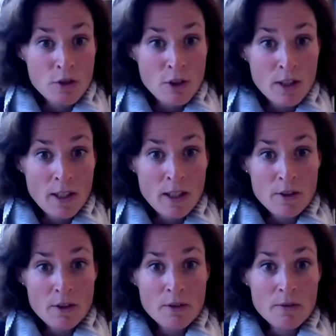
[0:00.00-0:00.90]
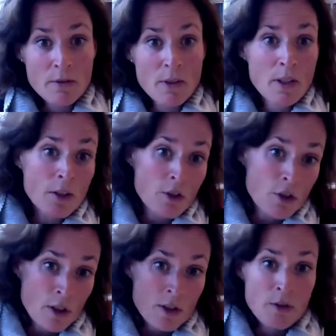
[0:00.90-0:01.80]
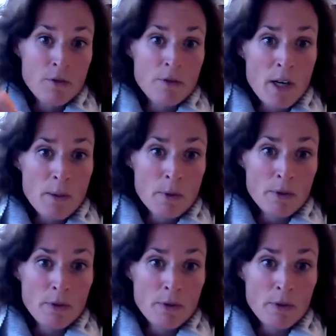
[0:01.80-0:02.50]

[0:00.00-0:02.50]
genetic, the sun is environment,